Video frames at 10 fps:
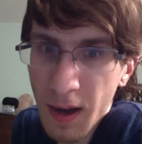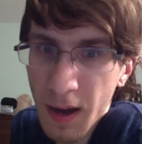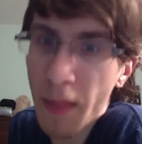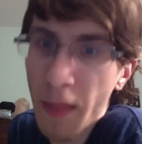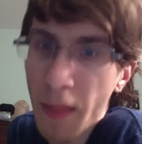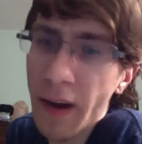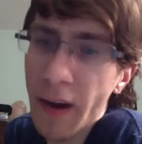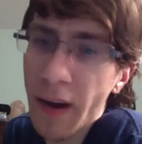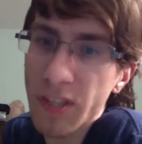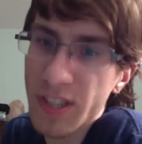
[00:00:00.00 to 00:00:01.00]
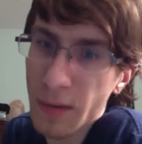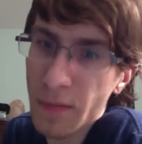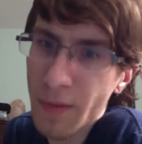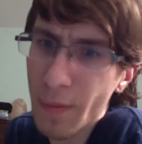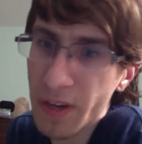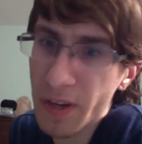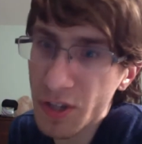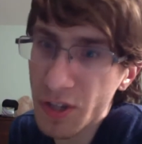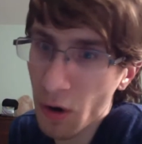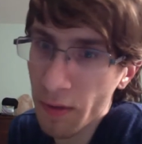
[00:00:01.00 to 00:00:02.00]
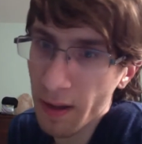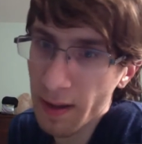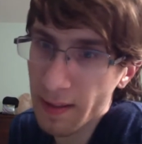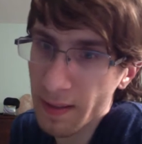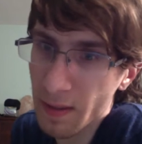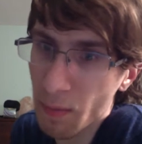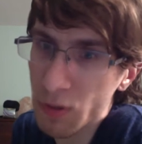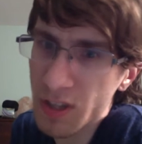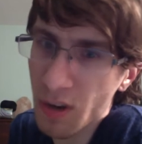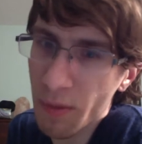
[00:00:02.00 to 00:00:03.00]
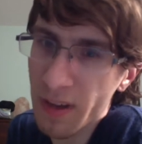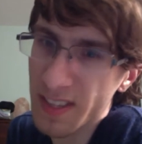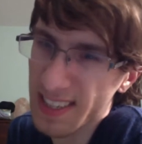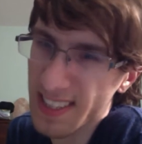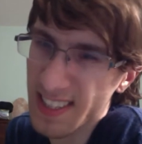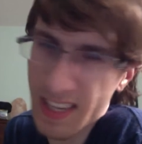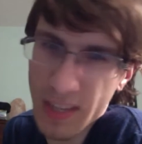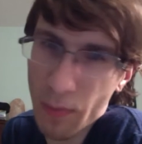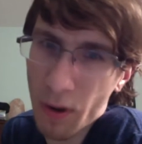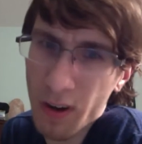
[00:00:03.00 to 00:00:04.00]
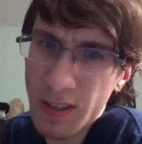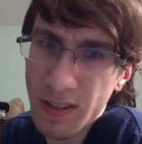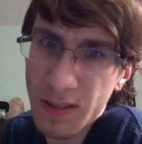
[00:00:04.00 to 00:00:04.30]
And the thing I noticed is the unflipped PGs aren't, like, the most they'll be is like $6.